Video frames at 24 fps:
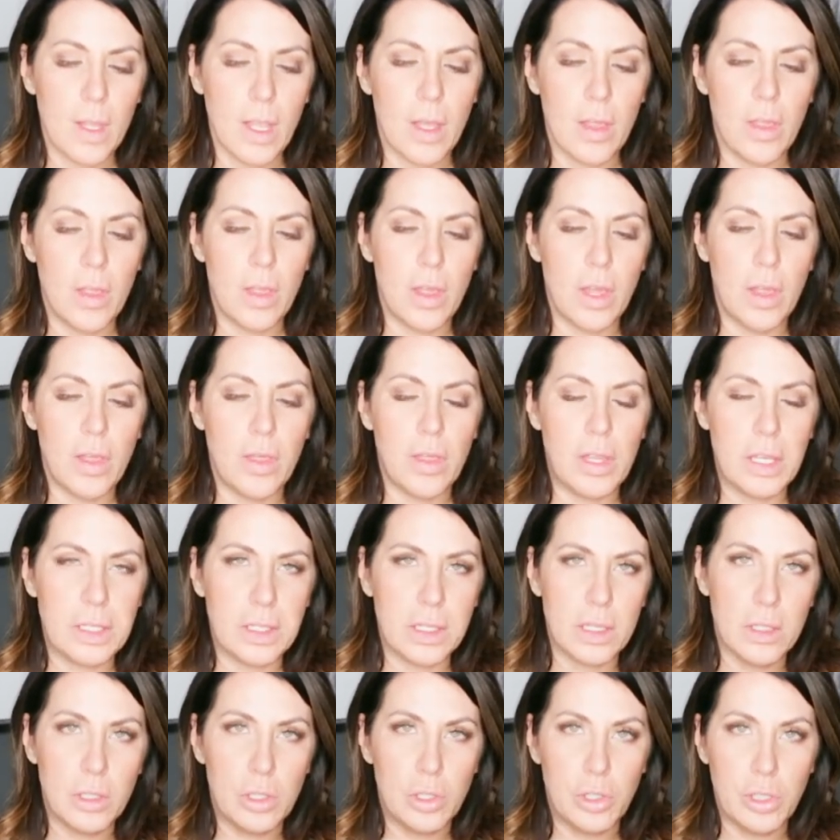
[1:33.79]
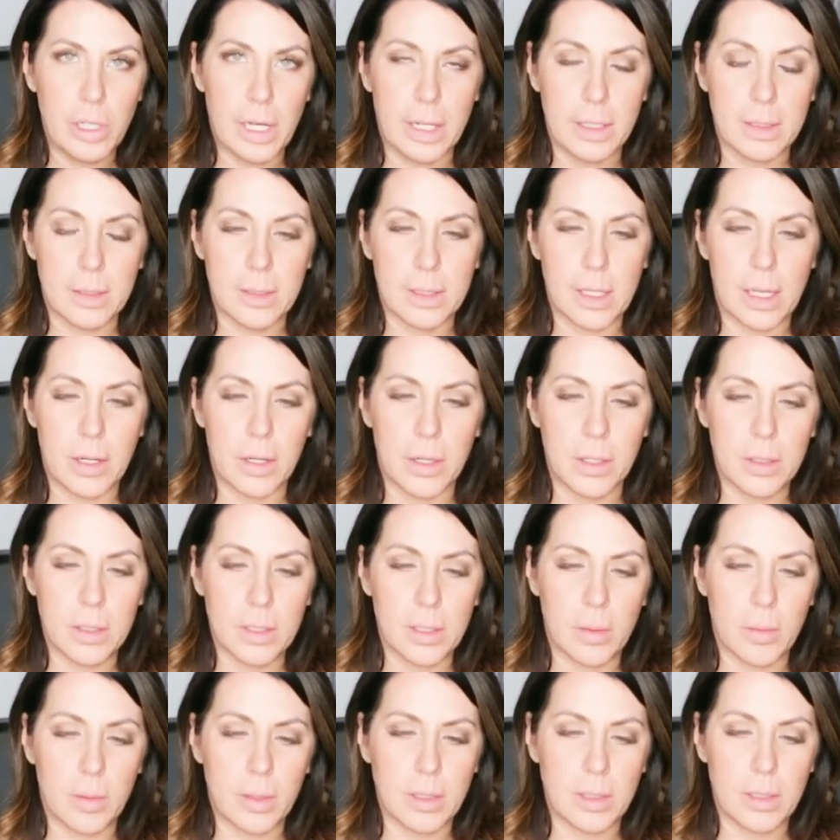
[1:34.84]
And then this is Jet Setter,
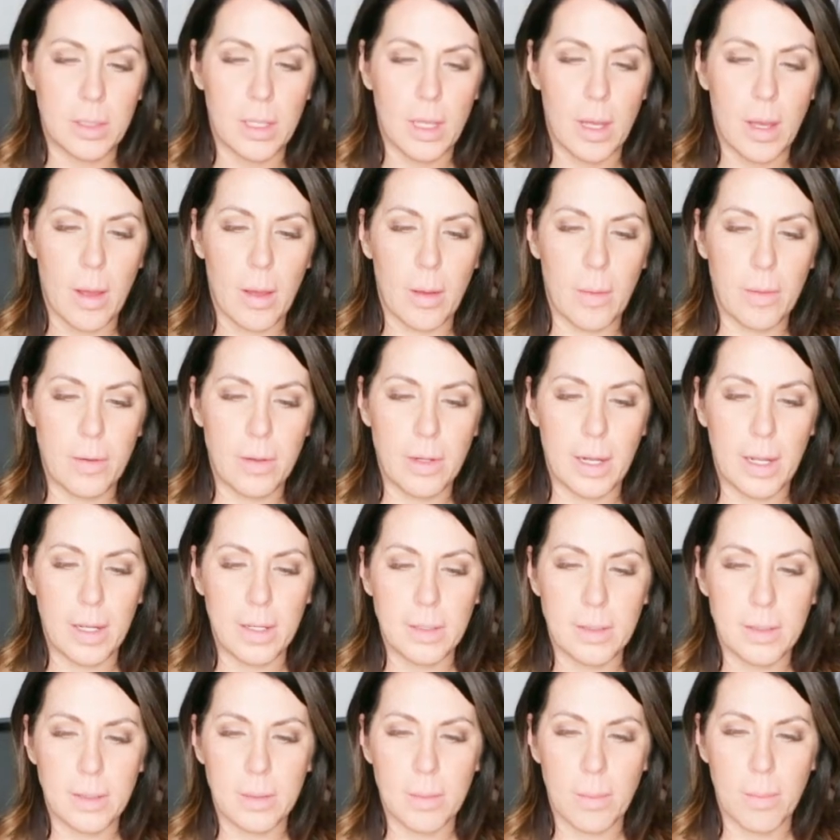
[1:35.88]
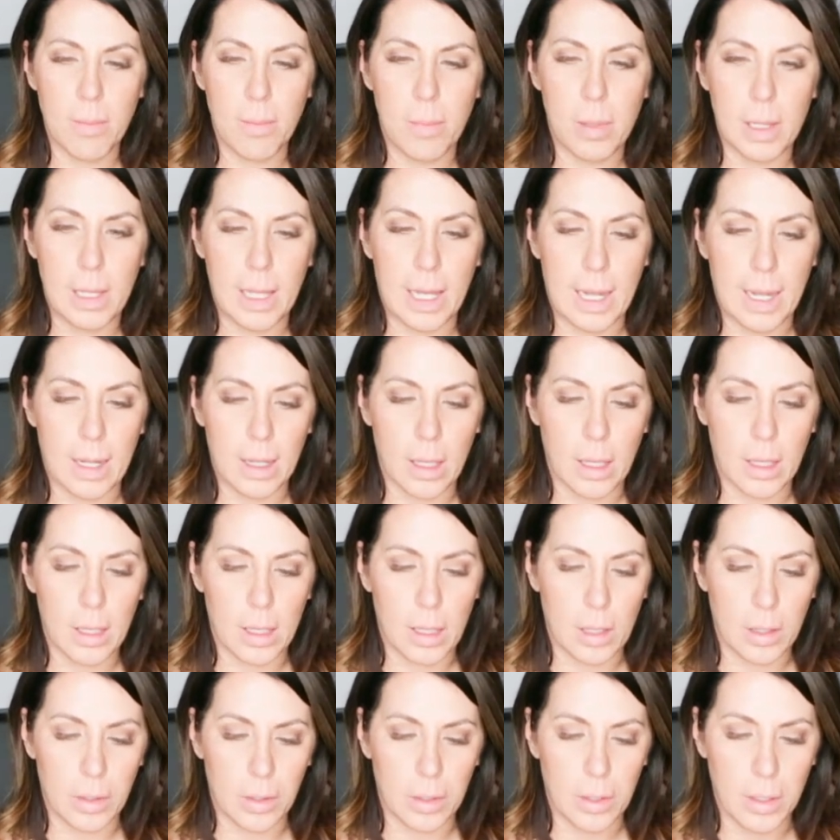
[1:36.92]
so it's a nice black
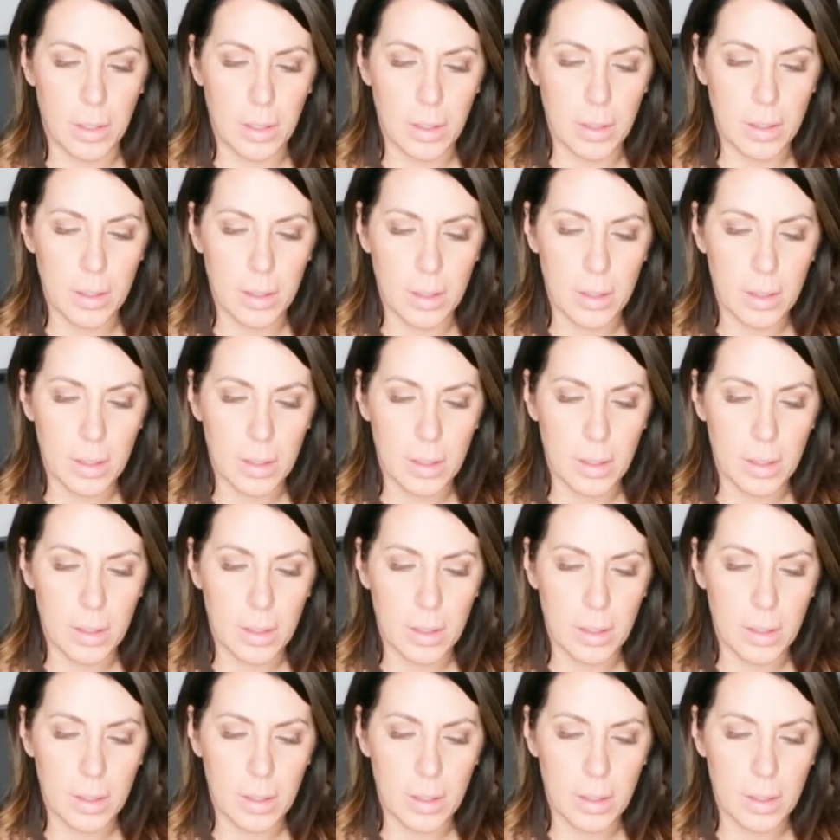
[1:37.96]
color.